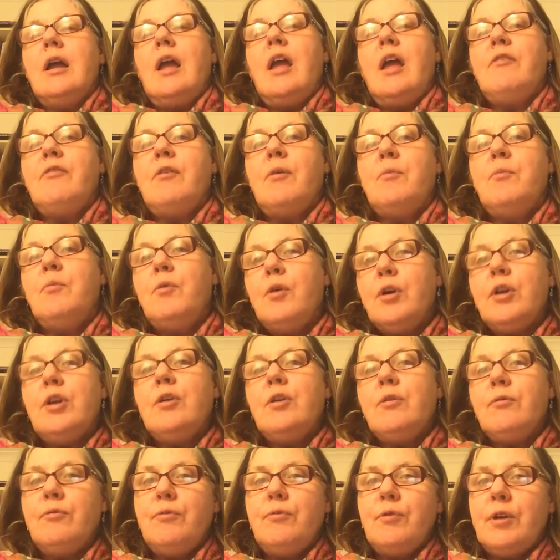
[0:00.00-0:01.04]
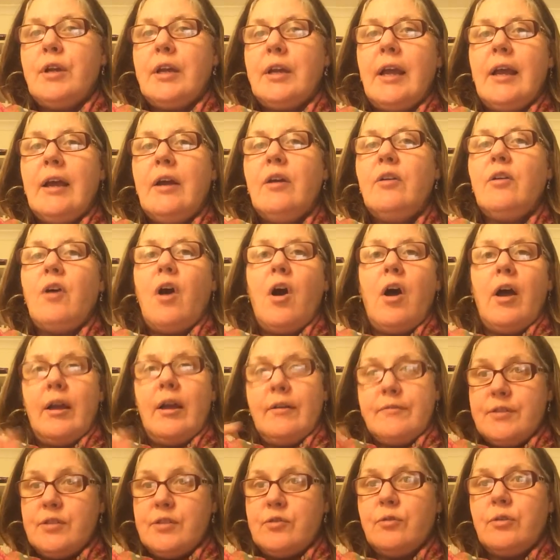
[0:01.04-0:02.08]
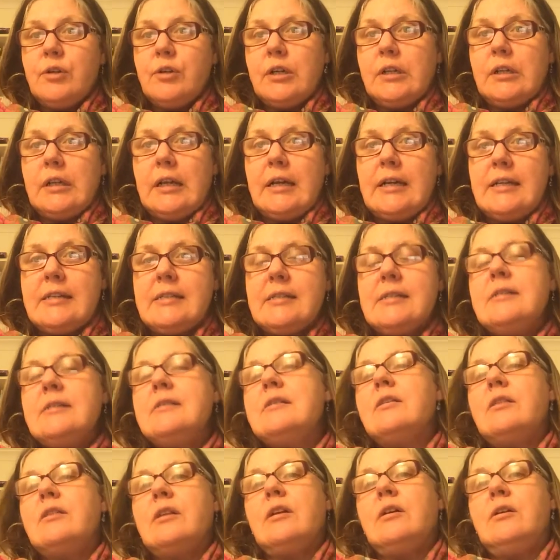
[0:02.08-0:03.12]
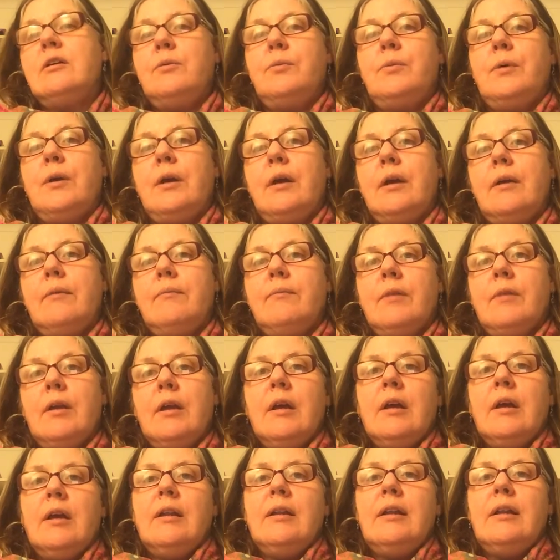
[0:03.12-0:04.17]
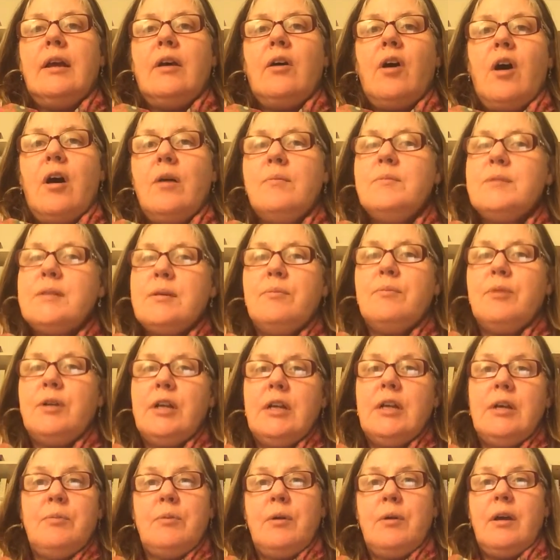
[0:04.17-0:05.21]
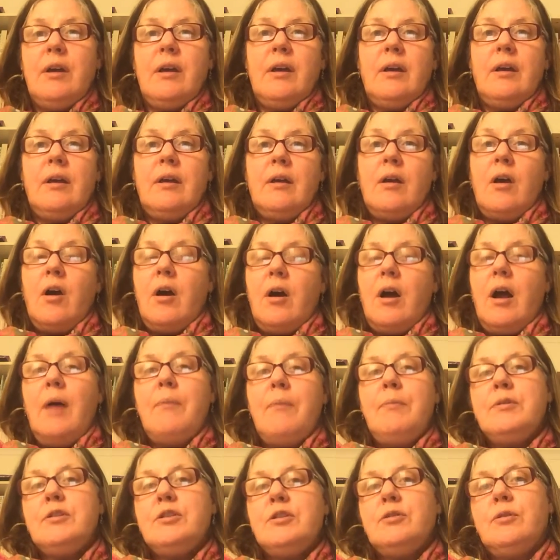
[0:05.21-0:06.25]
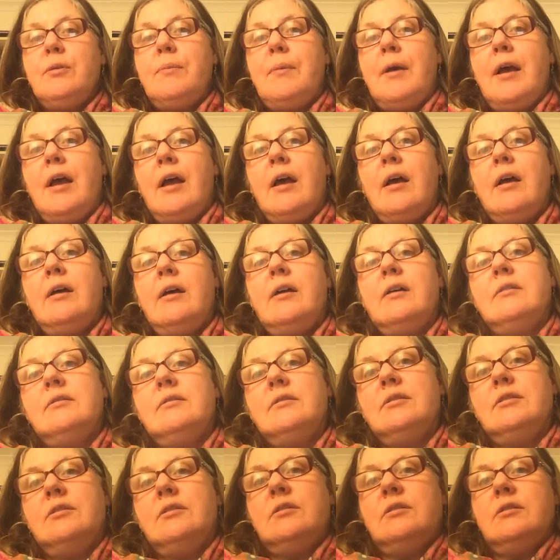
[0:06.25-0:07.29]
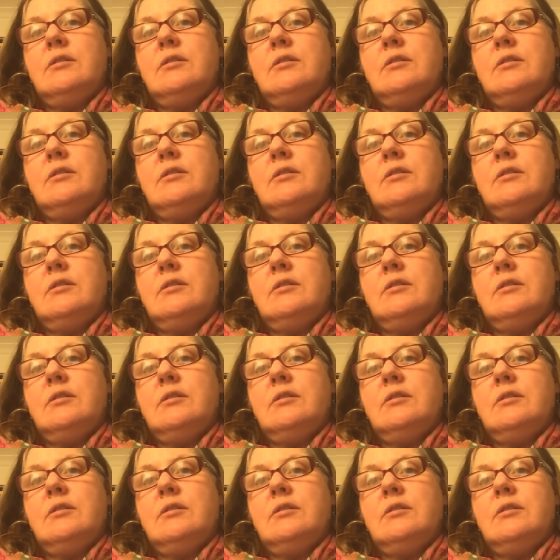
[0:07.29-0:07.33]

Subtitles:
If I'm working on 40 count, I have stronger glasses that I wear. Now, I'm somebody where up until about,